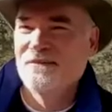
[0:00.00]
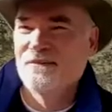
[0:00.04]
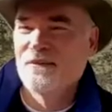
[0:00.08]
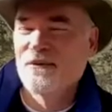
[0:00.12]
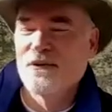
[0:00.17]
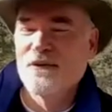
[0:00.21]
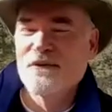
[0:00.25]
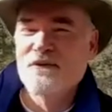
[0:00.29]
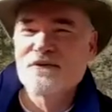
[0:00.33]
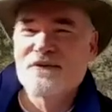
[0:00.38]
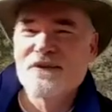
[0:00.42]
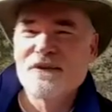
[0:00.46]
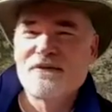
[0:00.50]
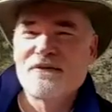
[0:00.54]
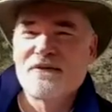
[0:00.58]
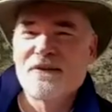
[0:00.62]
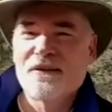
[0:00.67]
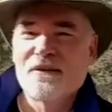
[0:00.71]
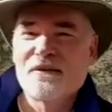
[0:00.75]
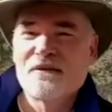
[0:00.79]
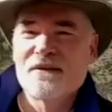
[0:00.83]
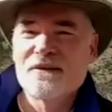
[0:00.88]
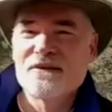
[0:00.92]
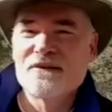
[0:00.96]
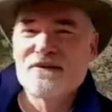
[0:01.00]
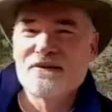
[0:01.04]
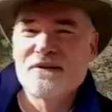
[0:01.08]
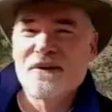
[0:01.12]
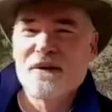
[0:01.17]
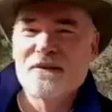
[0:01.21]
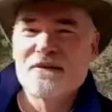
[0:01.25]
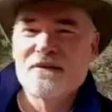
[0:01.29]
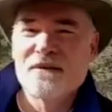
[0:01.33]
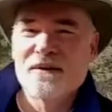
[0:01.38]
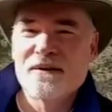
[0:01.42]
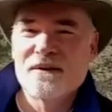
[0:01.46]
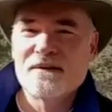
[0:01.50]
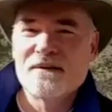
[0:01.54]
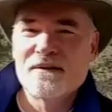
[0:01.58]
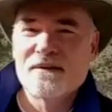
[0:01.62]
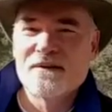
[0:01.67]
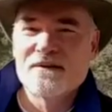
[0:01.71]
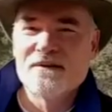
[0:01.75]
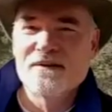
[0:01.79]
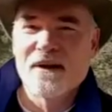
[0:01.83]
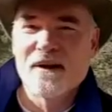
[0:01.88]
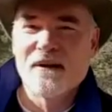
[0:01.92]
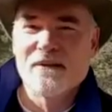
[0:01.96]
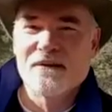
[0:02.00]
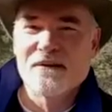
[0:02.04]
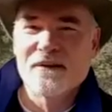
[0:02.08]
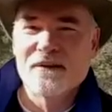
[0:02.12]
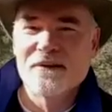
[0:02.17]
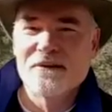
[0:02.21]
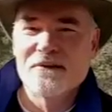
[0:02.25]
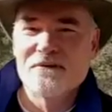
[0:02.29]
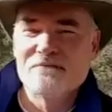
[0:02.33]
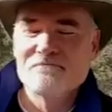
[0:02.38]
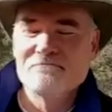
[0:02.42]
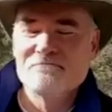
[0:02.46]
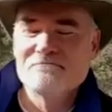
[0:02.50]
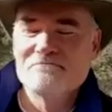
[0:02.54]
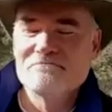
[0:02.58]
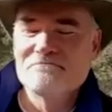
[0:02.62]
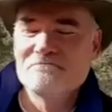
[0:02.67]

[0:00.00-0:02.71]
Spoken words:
proves that there is transcendence out there.